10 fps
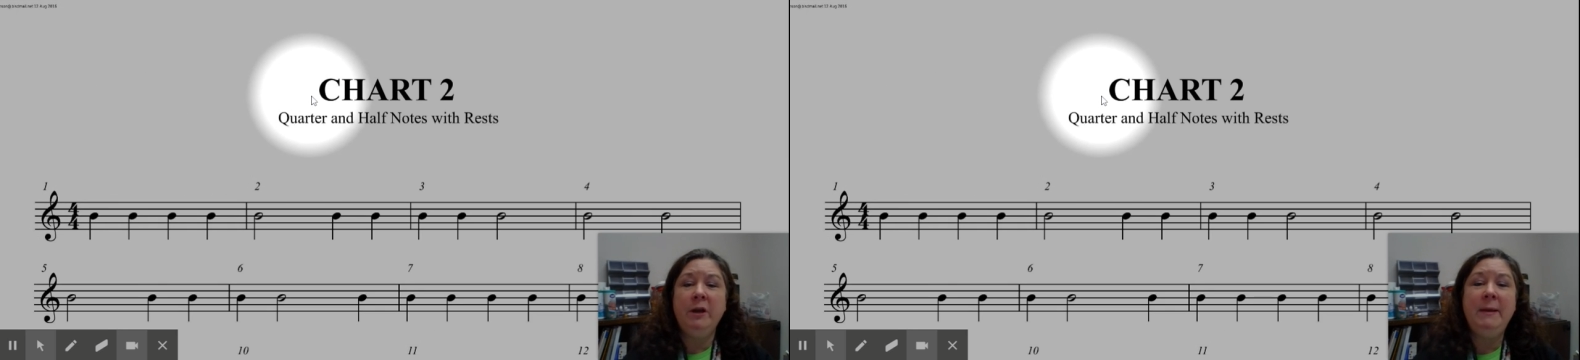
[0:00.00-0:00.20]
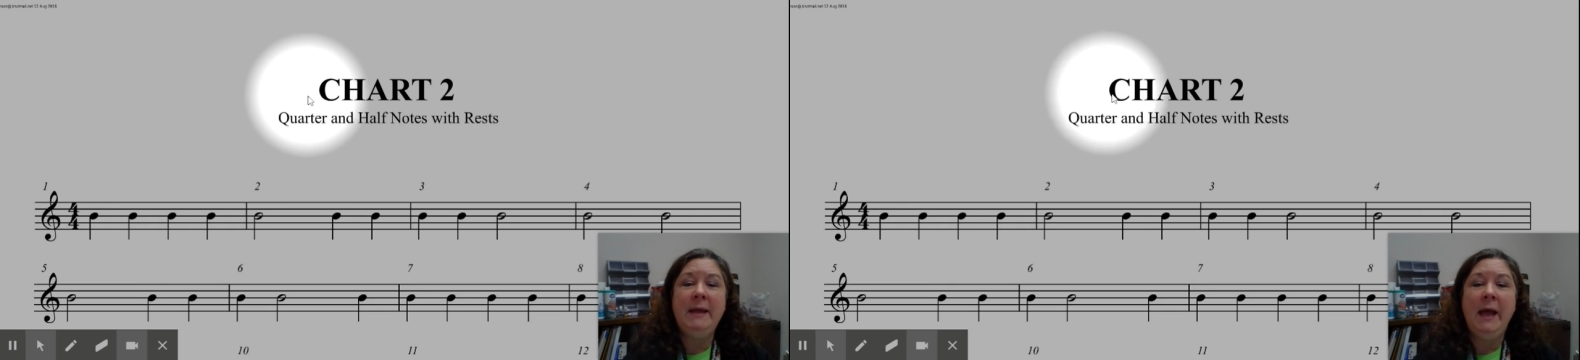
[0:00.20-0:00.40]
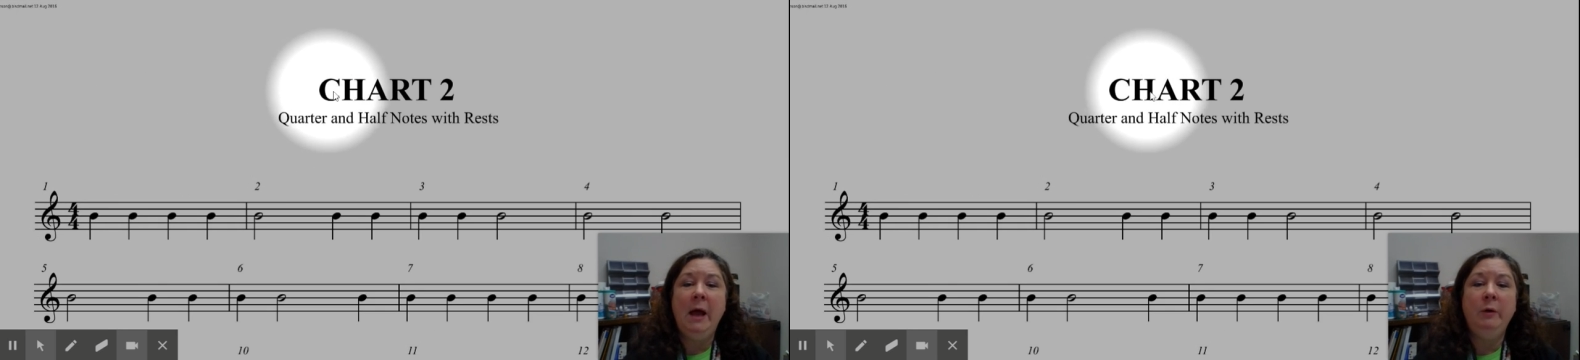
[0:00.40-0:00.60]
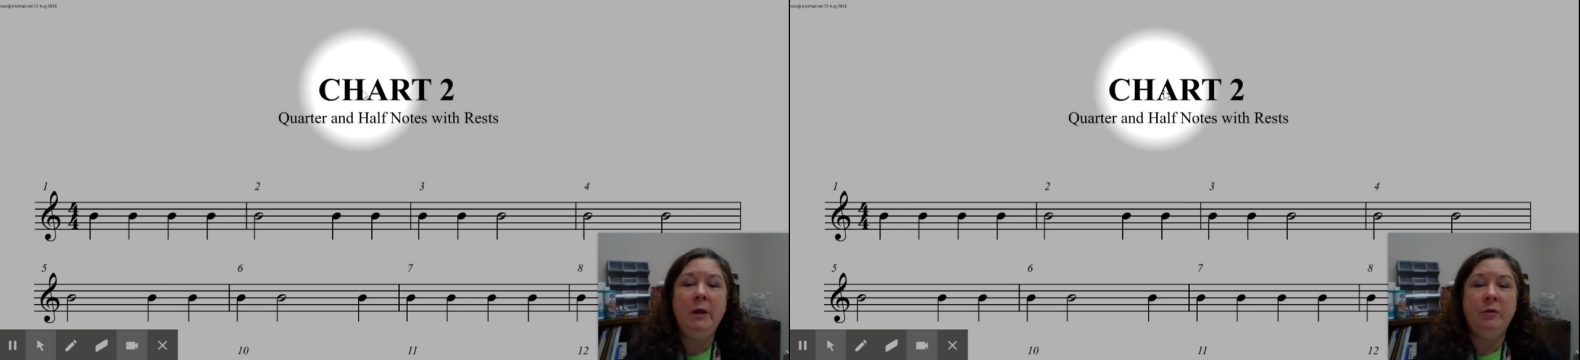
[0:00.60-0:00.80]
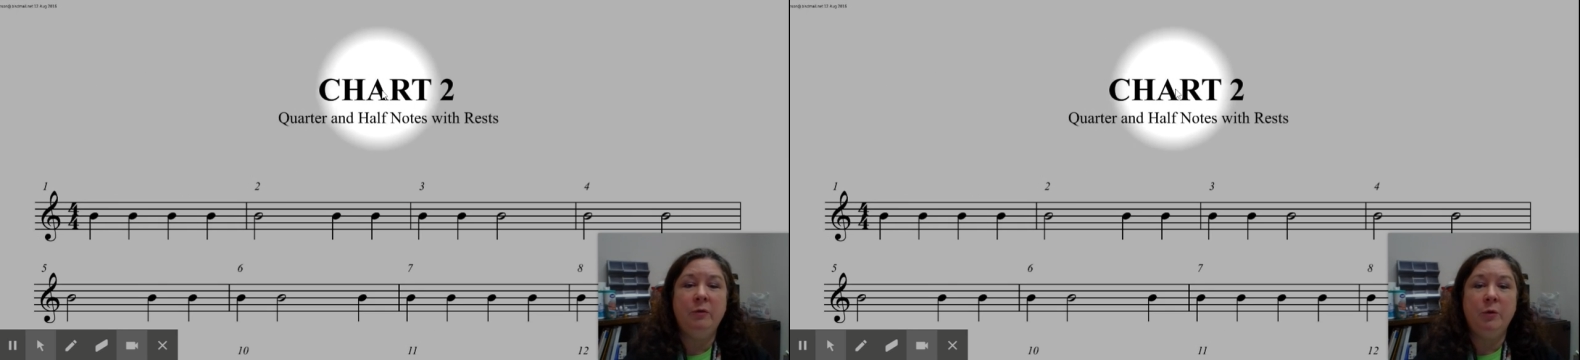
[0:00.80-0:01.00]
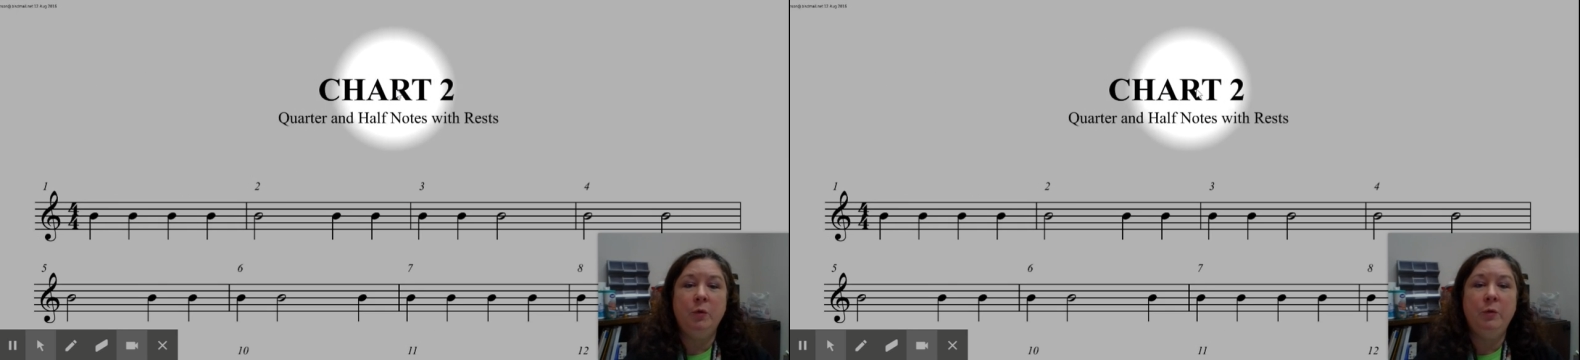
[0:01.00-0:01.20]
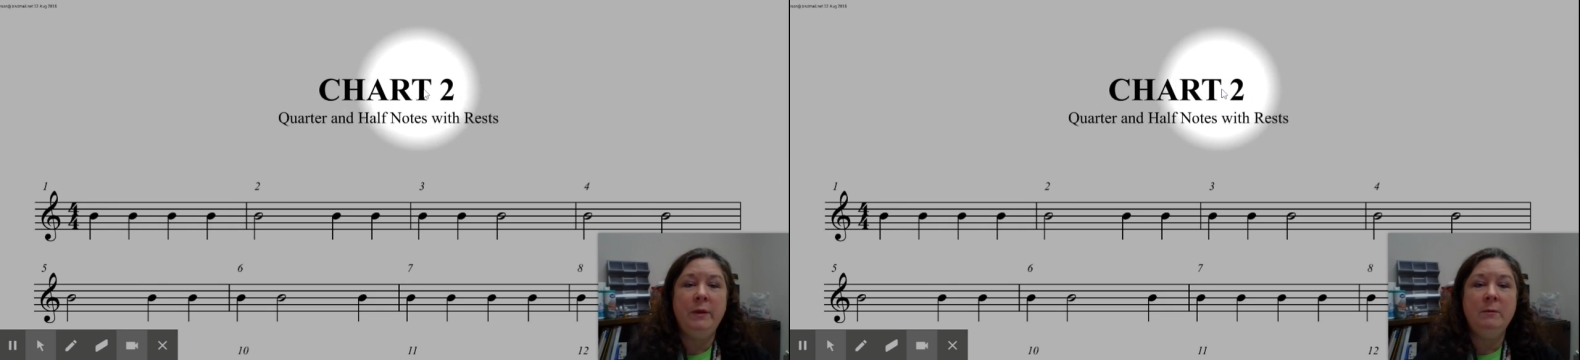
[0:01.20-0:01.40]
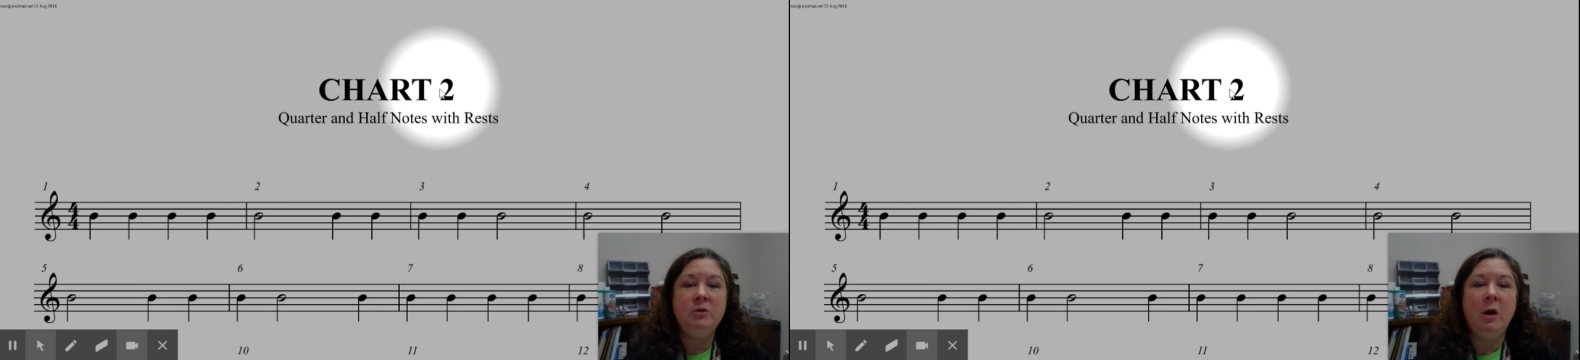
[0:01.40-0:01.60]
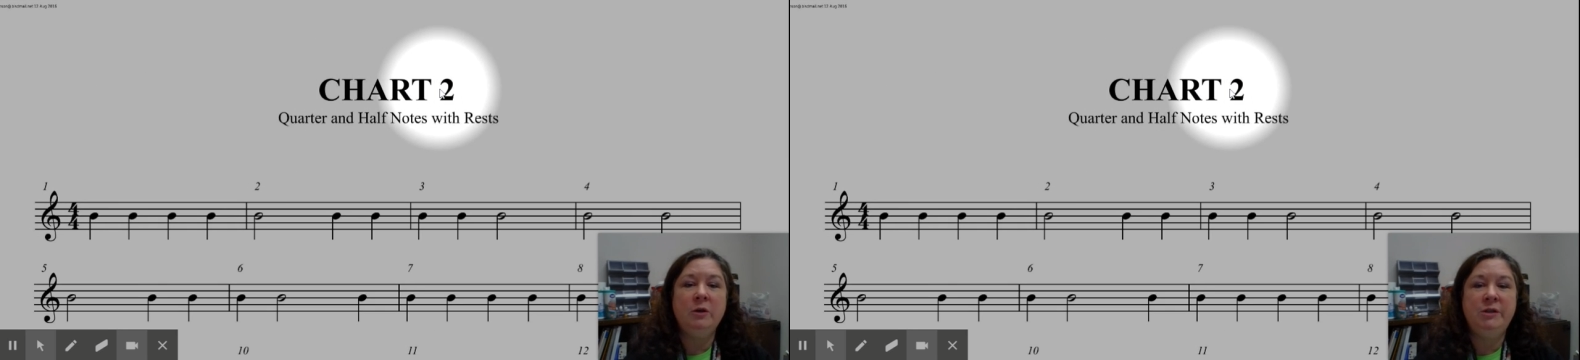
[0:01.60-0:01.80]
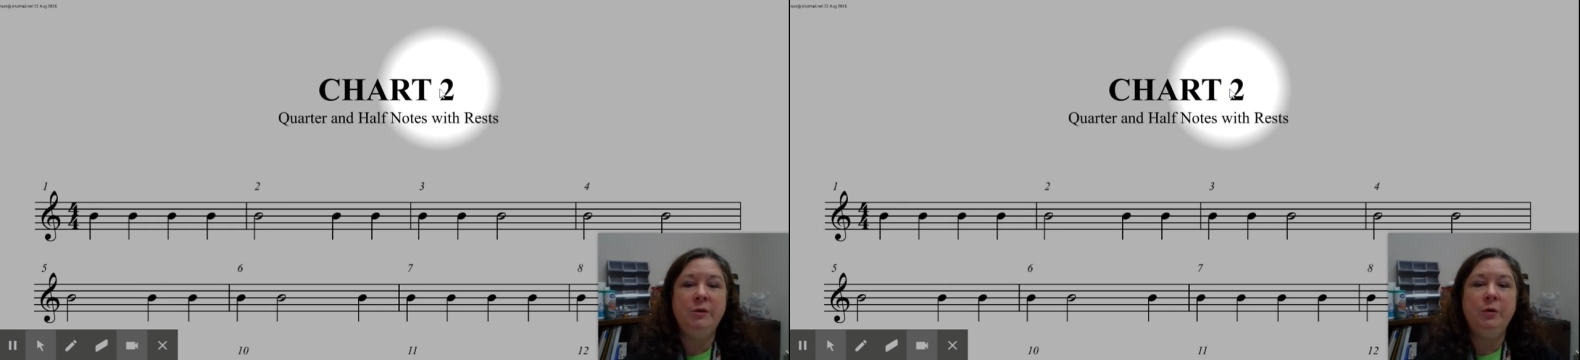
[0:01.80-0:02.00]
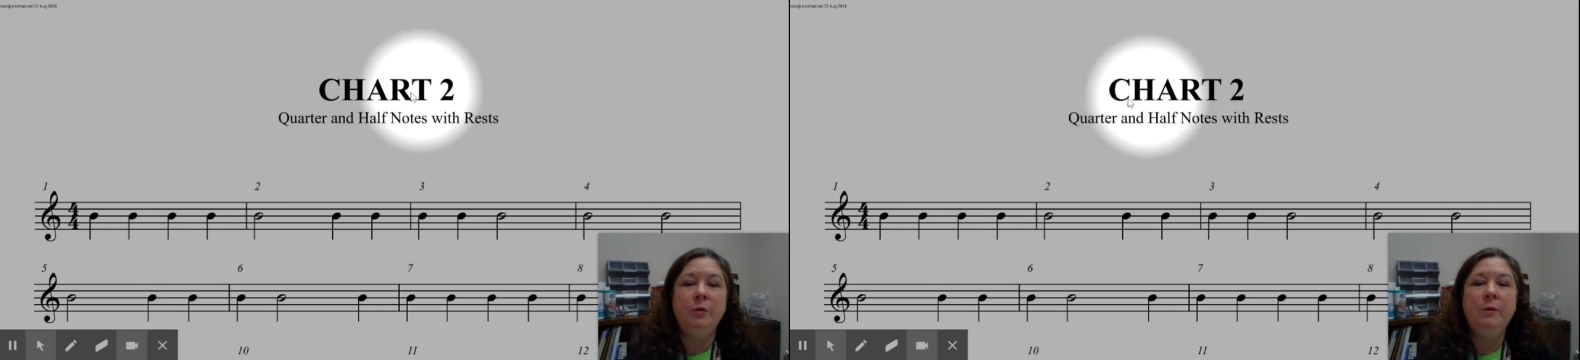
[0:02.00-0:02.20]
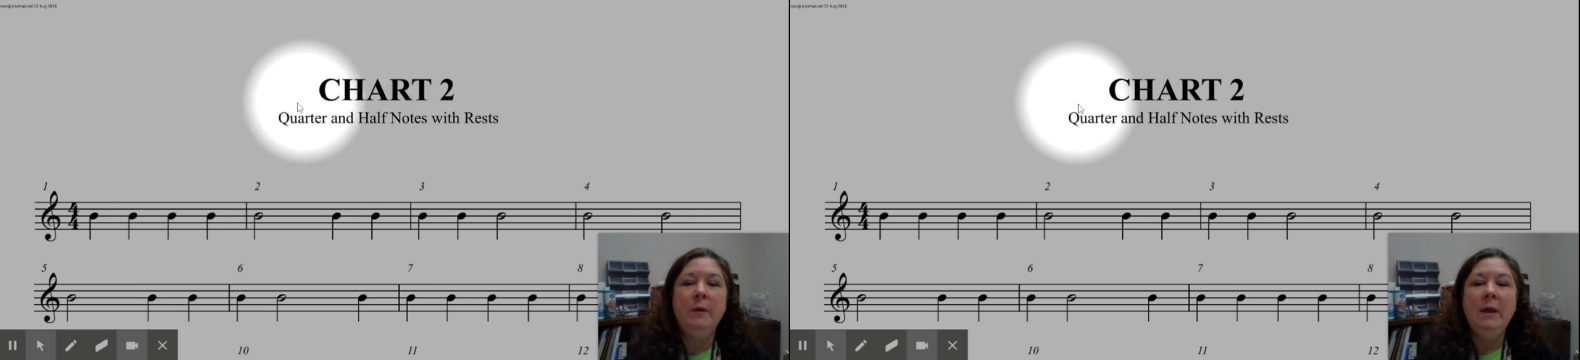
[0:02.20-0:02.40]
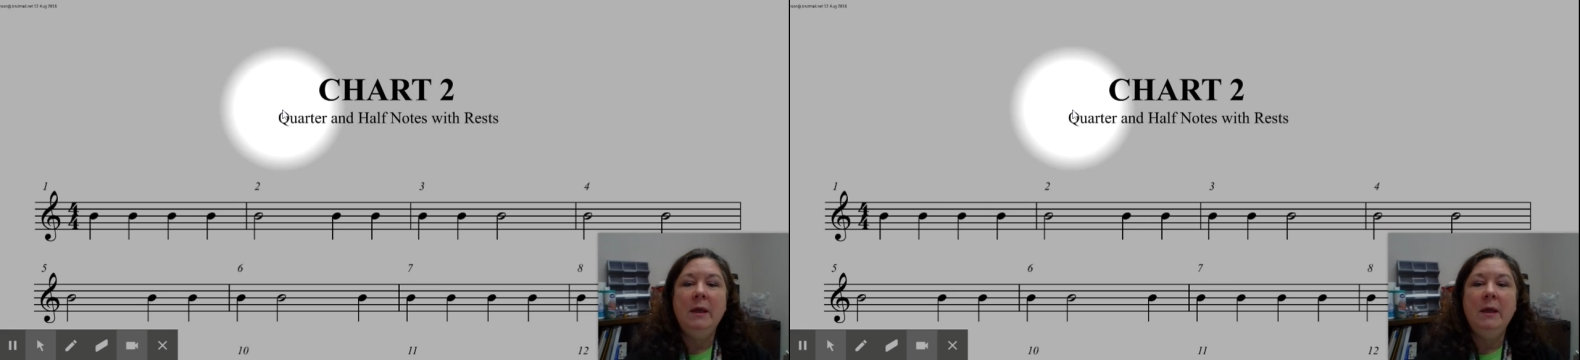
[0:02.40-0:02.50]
be counting through Rhythm Chart 2,